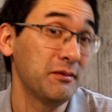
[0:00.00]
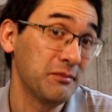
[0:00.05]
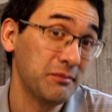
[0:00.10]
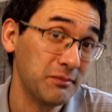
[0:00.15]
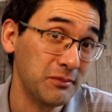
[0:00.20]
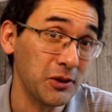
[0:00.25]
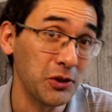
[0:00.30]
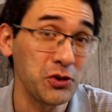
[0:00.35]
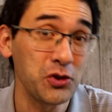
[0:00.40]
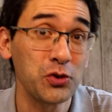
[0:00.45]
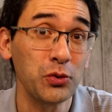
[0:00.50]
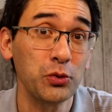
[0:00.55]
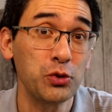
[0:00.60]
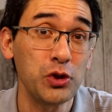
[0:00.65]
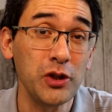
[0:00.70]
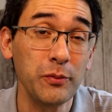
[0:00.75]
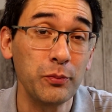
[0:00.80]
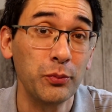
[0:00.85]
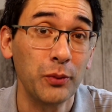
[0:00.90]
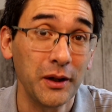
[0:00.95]
not so
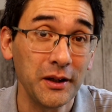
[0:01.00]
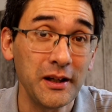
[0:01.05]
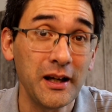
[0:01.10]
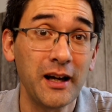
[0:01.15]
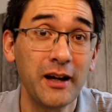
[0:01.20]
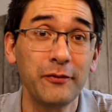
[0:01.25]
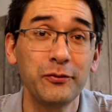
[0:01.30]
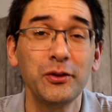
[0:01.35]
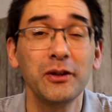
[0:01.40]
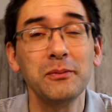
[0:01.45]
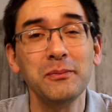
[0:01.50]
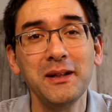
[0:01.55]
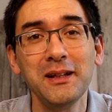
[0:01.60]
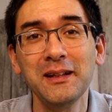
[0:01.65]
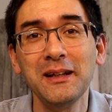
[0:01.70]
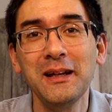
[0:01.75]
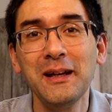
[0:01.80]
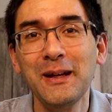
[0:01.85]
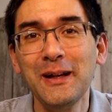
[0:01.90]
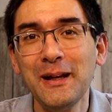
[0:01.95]
cheap one, I have to admit,